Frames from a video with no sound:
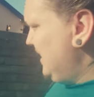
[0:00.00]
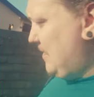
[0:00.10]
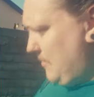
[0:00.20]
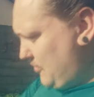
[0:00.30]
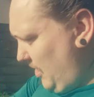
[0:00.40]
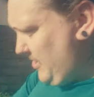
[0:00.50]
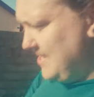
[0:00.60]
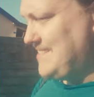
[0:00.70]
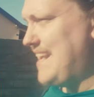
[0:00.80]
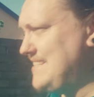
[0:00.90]
And we've got a
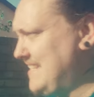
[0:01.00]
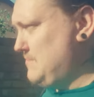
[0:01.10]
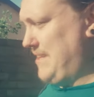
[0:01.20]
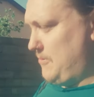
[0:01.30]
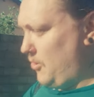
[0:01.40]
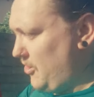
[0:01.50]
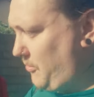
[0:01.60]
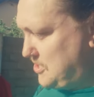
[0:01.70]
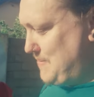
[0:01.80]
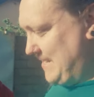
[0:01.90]
nice 18 minute
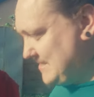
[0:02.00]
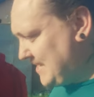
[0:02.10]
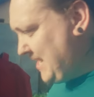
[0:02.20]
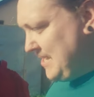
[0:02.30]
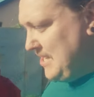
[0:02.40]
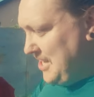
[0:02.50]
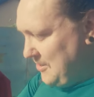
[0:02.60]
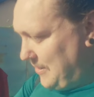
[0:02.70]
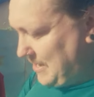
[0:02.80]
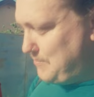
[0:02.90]
walk, which means
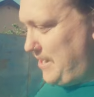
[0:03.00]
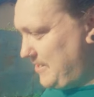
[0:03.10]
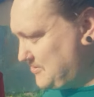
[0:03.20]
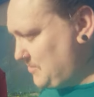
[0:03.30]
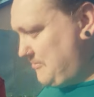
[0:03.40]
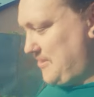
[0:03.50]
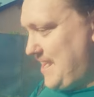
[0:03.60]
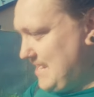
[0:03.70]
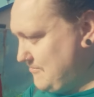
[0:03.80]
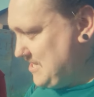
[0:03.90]
we can burn off some of the
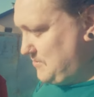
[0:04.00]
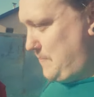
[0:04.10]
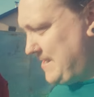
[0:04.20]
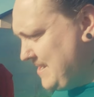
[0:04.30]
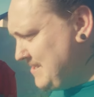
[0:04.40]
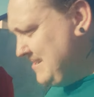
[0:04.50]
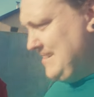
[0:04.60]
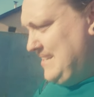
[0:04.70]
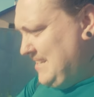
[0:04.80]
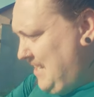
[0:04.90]
calories we've been
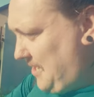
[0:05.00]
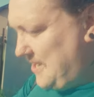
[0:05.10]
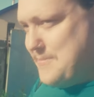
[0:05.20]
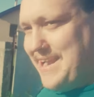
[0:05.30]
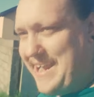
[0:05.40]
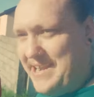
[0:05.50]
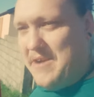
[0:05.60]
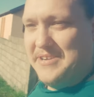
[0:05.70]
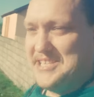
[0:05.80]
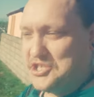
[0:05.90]
accumulated
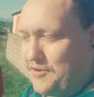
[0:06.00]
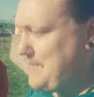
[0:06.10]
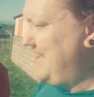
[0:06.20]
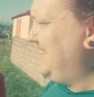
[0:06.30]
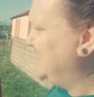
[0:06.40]
over this trip